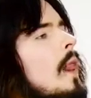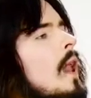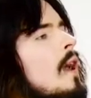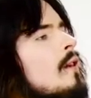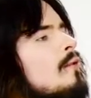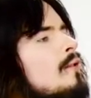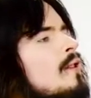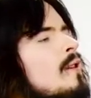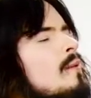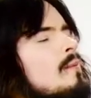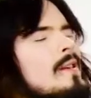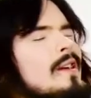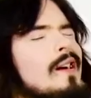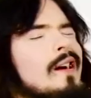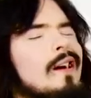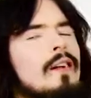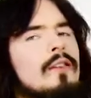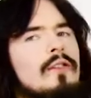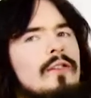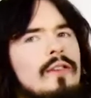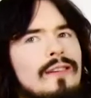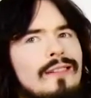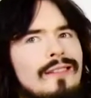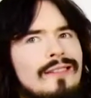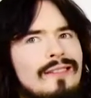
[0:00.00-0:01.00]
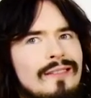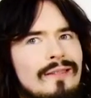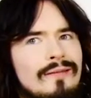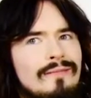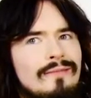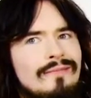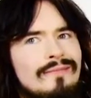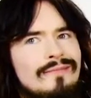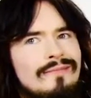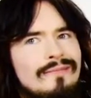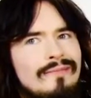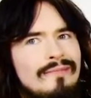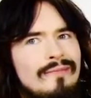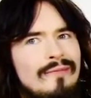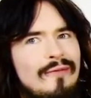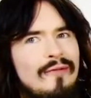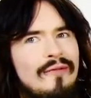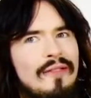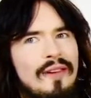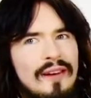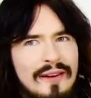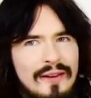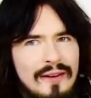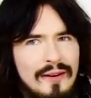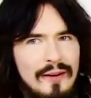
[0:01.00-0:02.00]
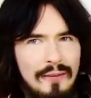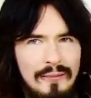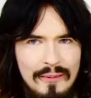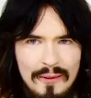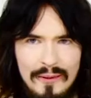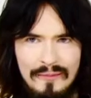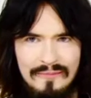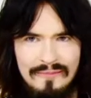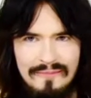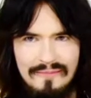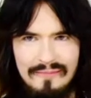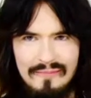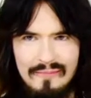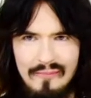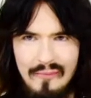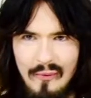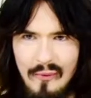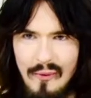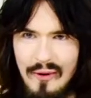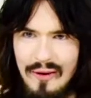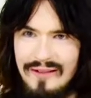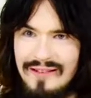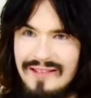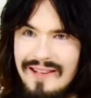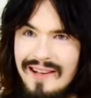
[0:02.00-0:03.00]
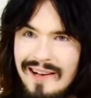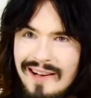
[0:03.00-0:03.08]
I feel my arteries filling up with